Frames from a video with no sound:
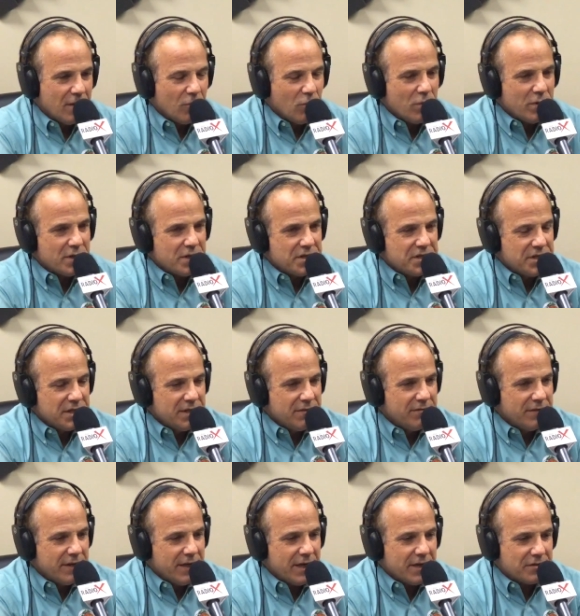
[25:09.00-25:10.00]
What is
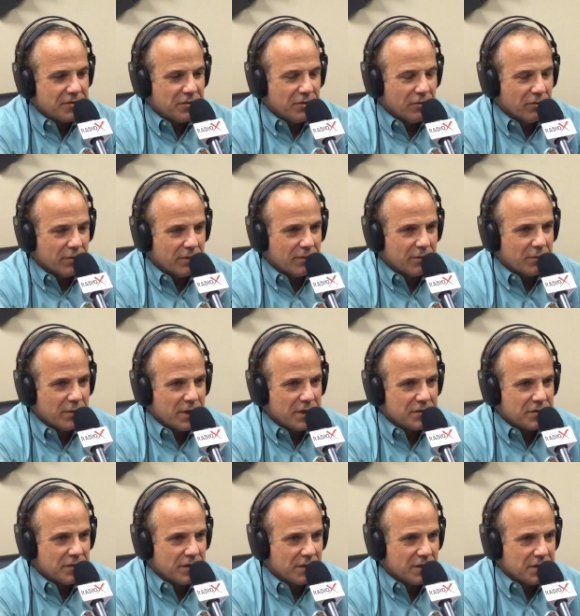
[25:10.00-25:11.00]
CVS doing, as
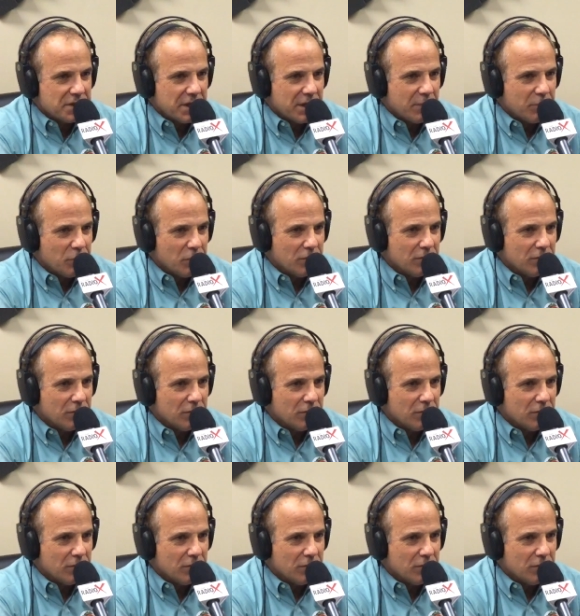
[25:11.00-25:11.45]
an example?